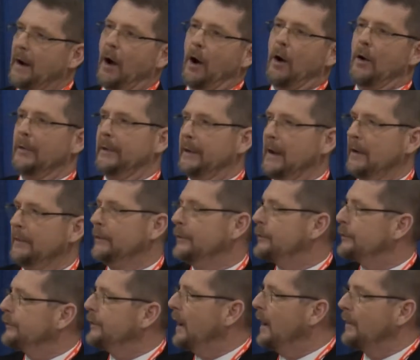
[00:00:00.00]
and all the other
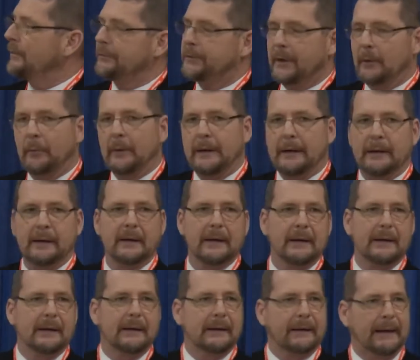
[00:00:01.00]
stuff that we
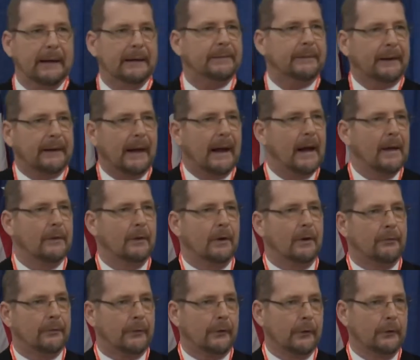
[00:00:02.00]
get together
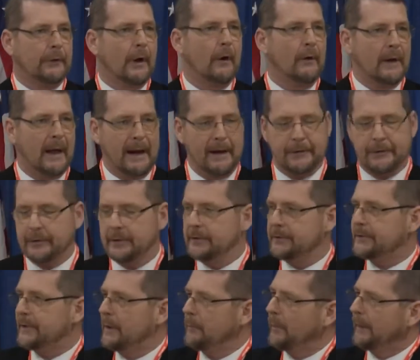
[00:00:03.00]
through
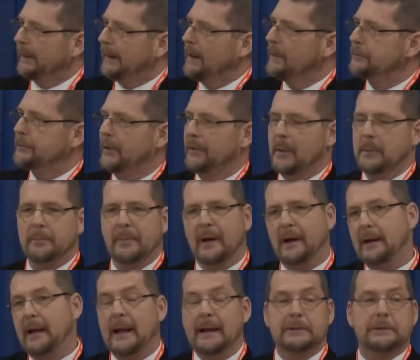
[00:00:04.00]
donations and we give to them.
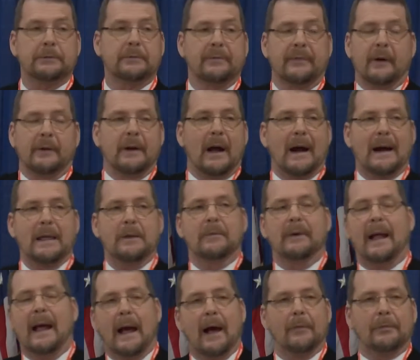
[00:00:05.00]
They, it's, they're not
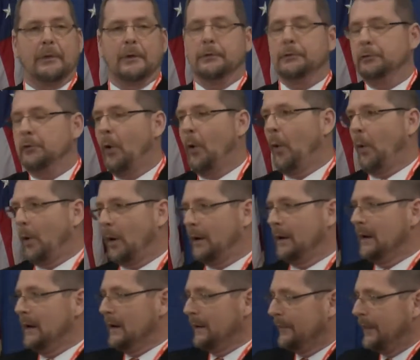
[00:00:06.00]
even out the door
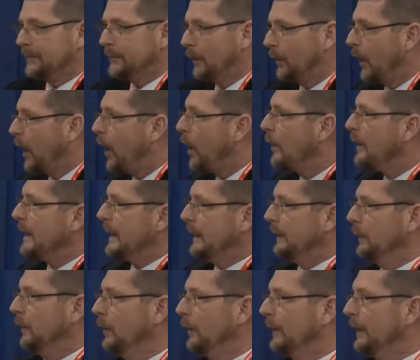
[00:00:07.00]
that they're already
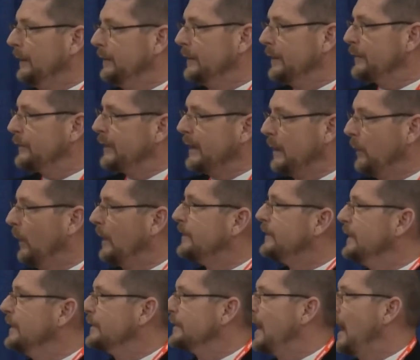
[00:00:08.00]
looking to see
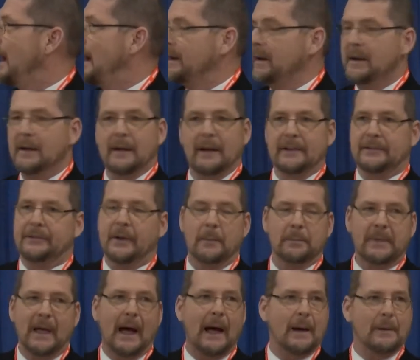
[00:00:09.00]
what's inside. And
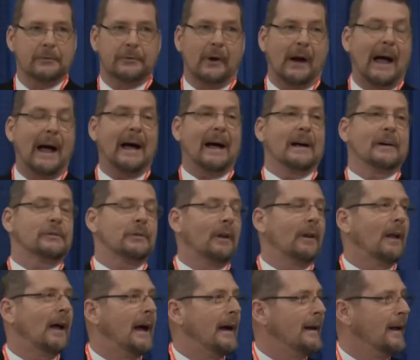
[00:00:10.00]
sometimes their eyes will
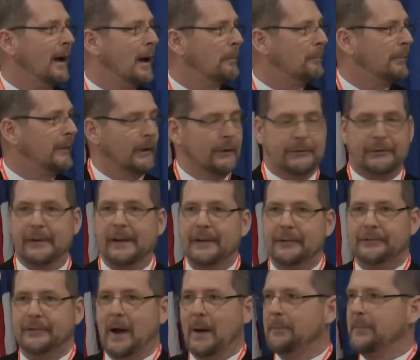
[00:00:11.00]
light up. They'll see
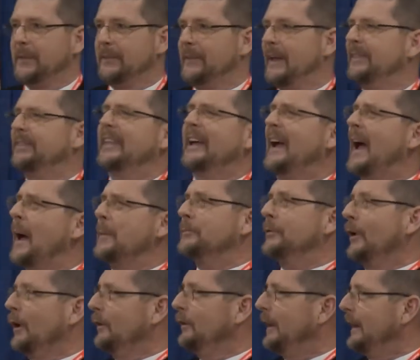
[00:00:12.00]
something that they
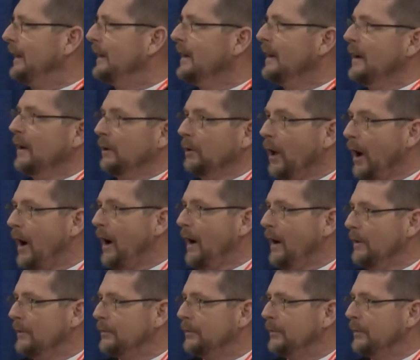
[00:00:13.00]
absolutely
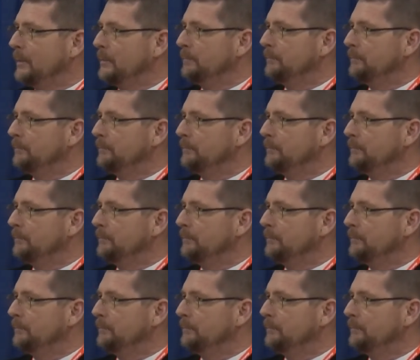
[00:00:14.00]
love